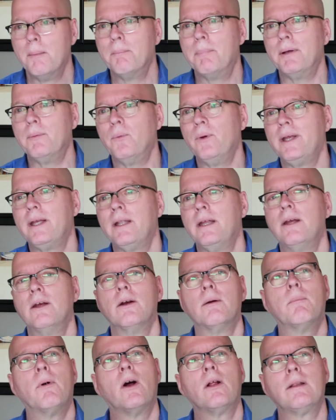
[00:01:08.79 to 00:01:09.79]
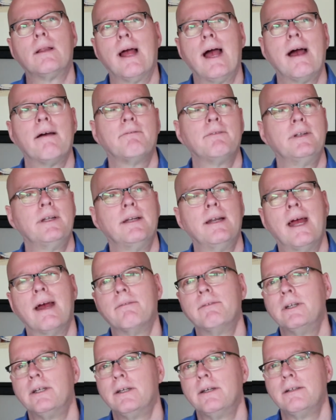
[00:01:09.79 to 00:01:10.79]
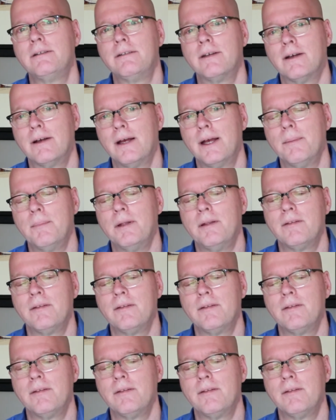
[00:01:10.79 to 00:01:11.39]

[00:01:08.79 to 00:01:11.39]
but we could hear them all laughing and having a good time.